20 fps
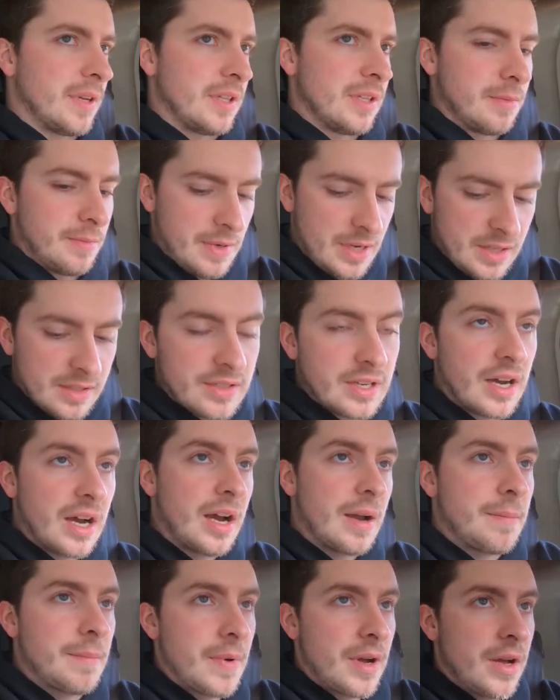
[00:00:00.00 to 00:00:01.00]
the
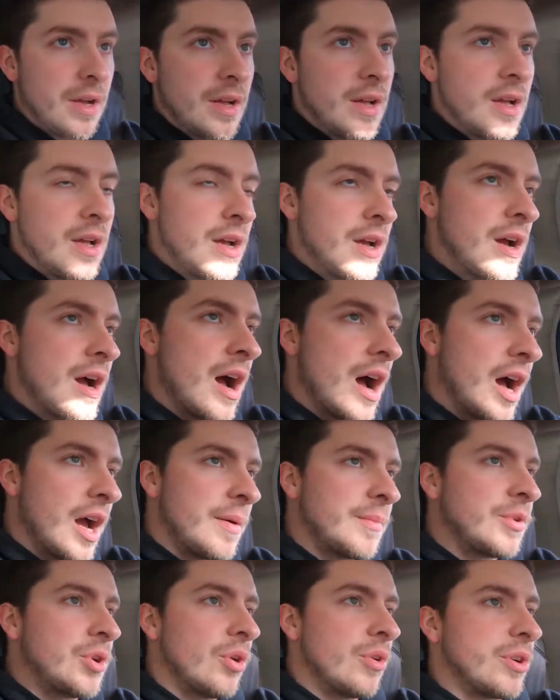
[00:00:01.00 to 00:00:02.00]
meantime,
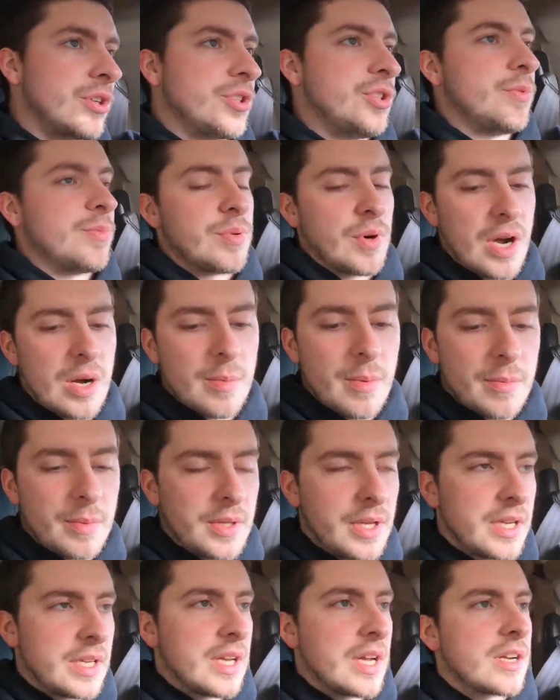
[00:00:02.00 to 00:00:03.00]
I'm going to
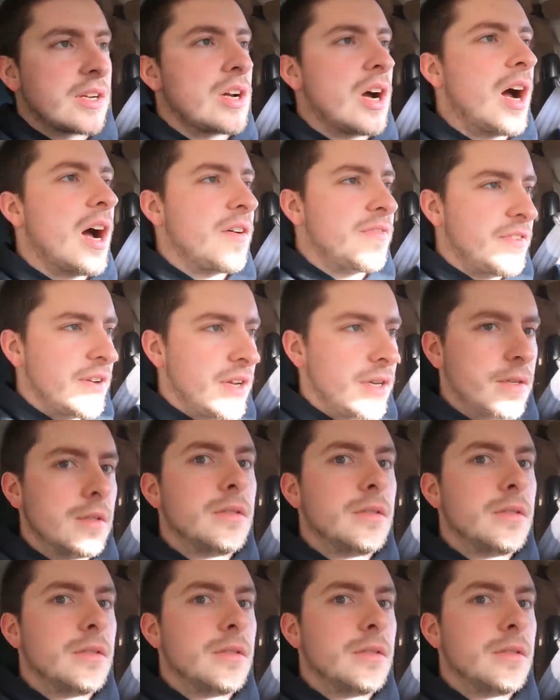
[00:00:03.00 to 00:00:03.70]
probably get coffee,